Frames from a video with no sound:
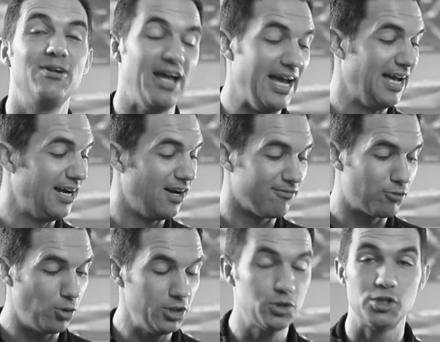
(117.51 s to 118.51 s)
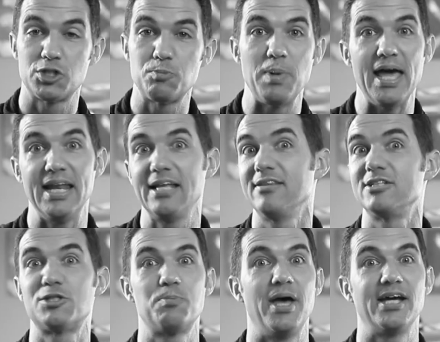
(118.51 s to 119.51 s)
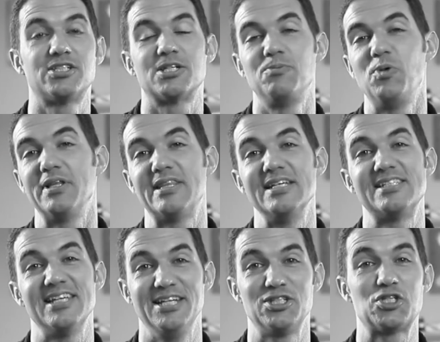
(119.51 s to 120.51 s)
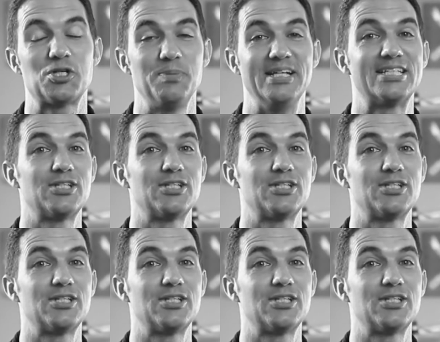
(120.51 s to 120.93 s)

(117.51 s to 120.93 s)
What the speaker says: and of course you're spanning the spectrum with this instrument,